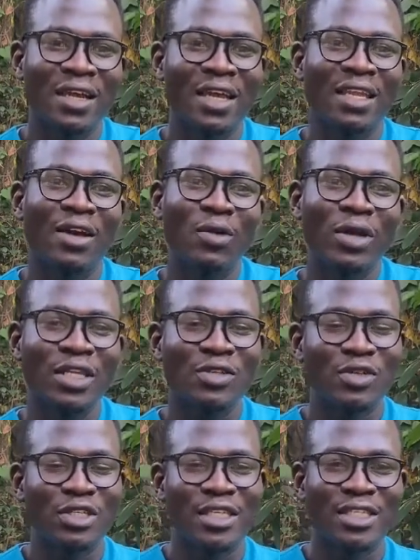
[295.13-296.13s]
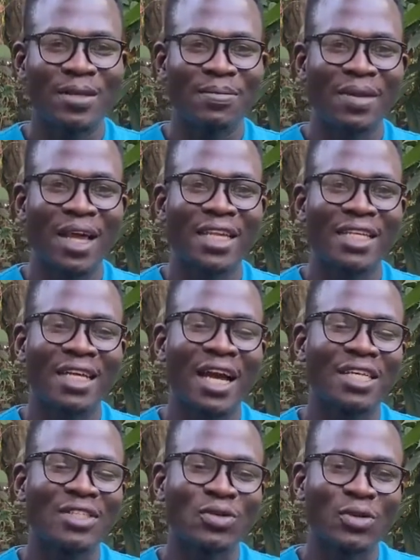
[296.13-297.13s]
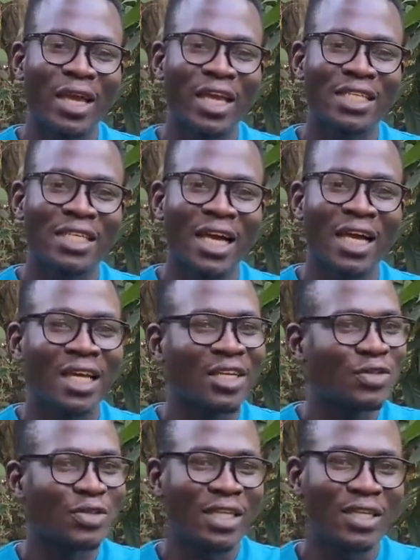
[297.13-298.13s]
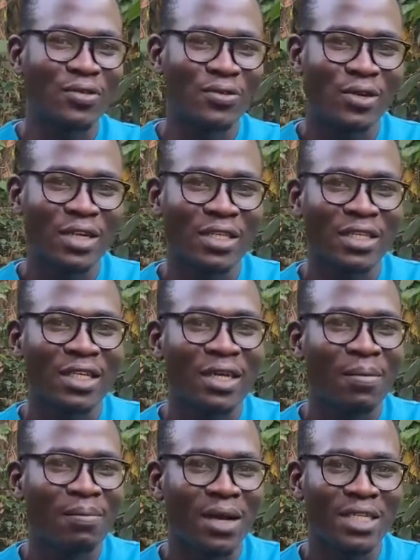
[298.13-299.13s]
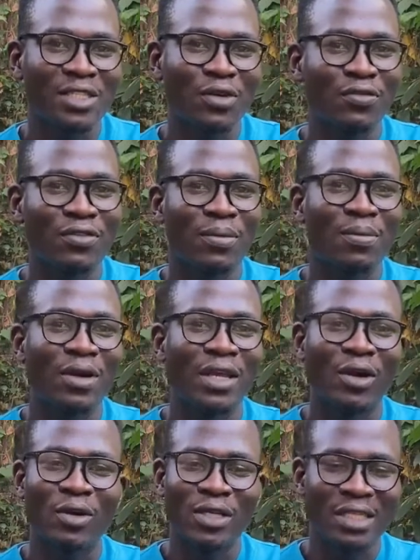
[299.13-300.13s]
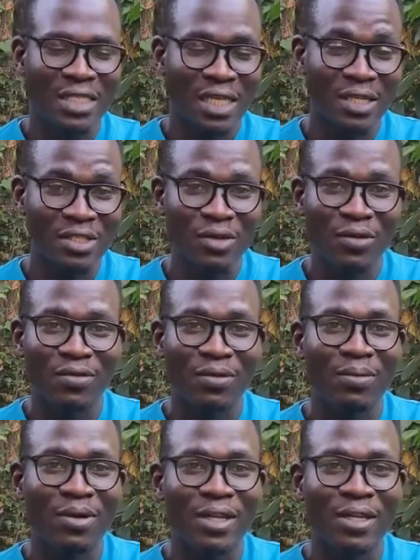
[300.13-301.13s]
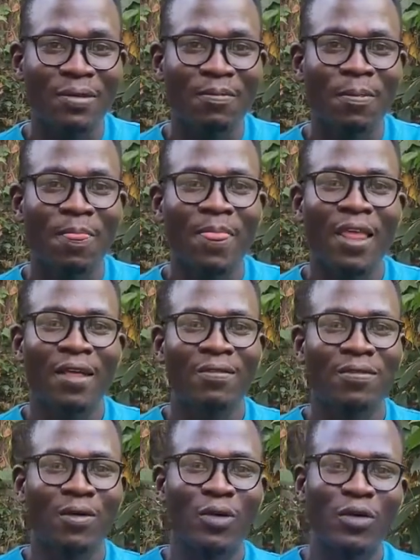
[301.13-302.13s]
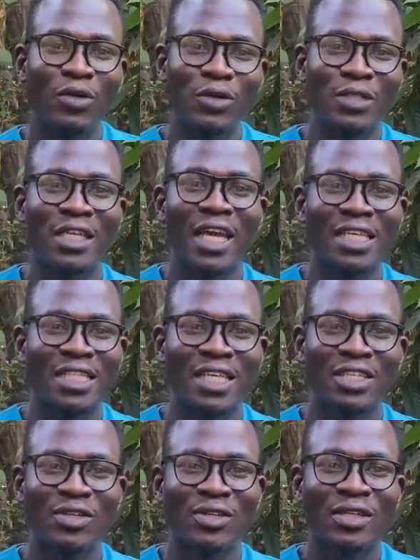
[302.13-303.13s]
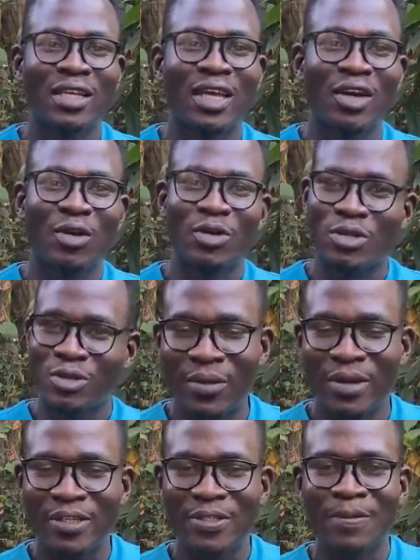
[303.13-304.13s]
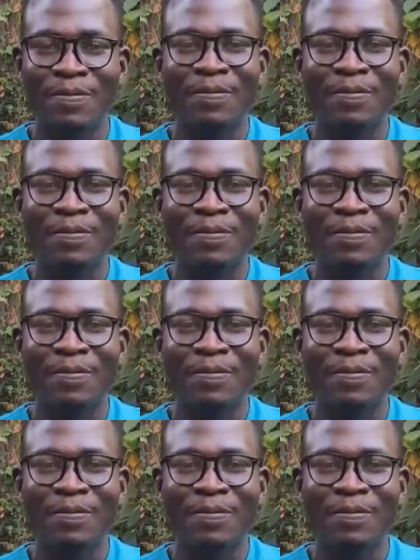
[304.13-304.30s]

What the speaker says: Now when it reaches the blood, it has to enter into the different parts of the body, all the cells of the body for utilization or storage.